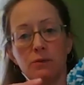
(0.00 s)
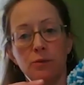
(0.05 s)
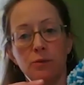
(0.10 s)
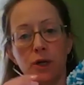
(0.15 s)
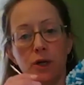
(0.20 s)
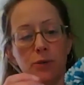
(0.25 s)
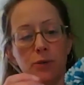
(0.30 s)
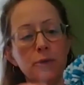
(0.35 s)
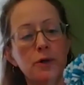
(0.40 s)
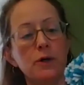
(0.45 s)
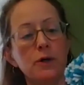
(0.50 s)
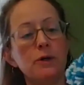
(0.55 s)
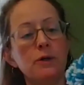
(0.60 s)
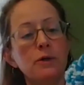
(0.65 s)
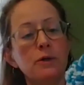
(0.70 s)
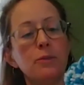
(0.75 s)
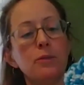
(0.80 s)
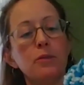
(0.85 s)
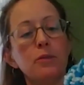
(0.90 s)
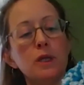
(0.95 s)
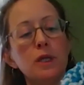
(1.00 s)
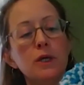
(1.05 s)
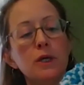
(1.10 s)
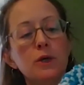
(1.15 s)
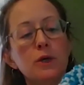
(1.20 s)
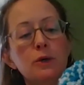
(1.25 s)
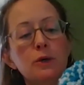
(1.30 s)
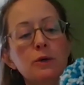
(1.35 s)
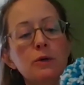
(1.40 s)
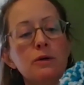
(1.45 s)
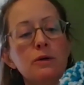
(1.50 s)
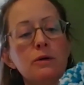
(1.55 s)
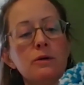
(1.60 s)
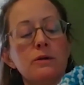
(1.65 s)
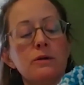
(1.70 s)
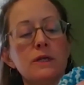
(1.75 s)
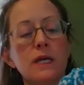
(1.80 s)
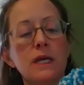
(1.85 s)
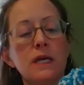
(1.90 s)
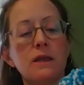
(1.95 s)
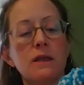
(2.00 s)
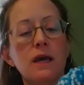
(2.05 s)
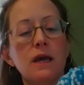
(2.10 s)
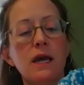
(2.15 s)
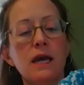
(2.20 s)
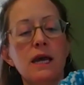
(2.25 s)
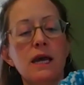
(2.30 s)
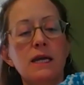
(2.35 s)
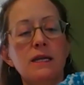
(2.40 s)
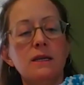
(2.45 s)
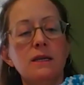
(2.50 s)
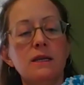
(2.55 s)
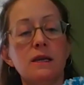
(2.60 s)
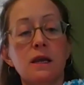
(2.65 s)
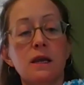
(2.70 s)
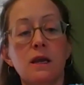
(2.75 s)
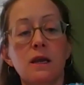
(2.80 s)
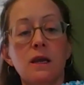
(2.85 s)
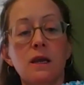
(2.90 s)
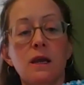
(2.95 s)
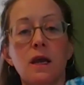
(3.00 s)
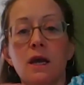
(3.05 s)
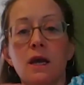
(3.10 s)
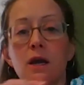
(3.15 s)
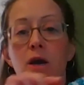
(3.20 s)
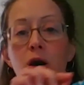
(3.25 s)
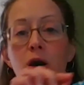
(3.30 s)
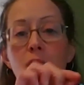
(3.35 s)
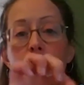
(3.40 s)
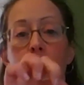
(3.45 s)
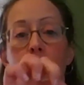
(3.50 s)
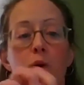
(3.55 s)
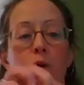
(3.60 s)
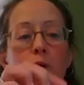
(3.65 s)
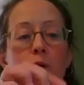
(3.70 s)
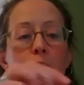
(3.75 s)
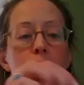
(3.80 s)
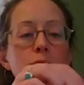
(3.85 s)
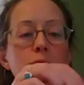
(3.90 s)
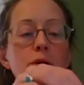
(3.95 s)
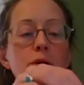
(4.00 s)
Purple, blue, take the end and go.